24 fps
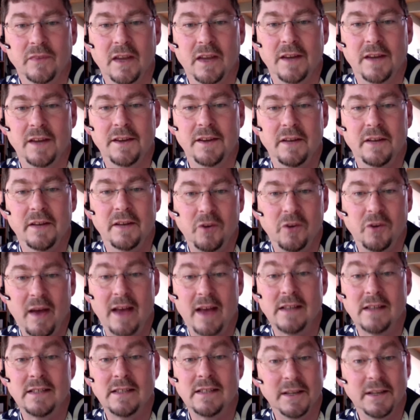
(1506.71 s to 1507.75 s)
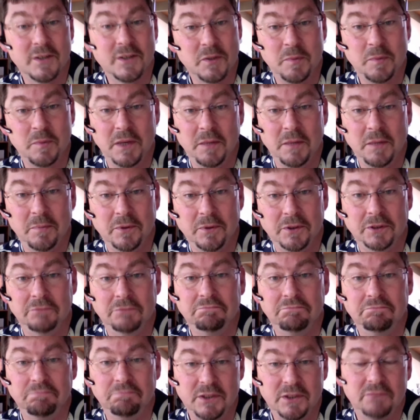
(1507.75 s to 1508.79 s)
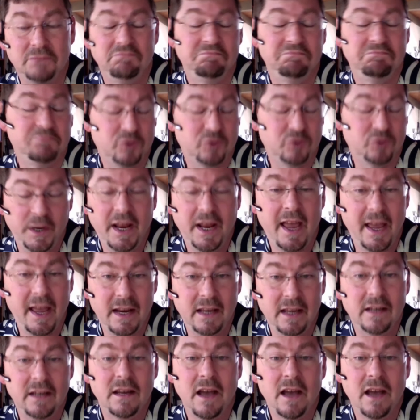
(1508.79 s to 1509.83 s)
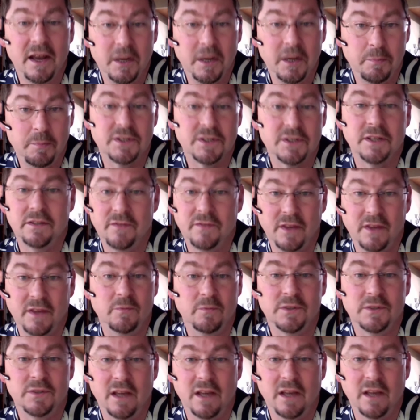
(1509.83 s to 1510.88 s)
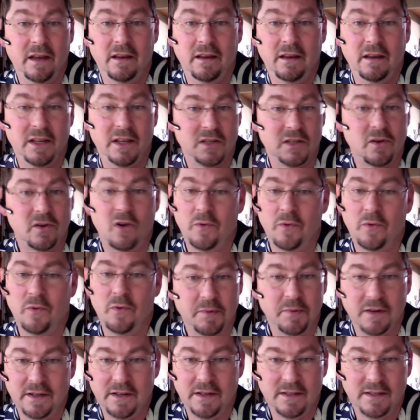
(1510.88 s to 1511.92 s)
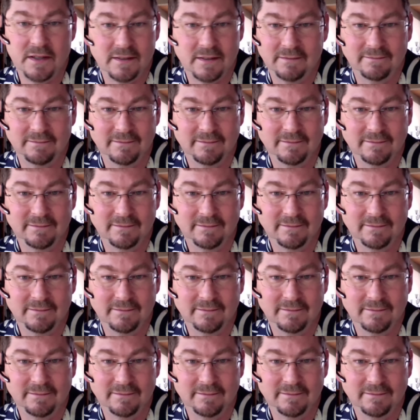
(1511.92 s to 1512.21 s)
And yet if you ask salespeople, between 80 and 90% of them will say it's always price.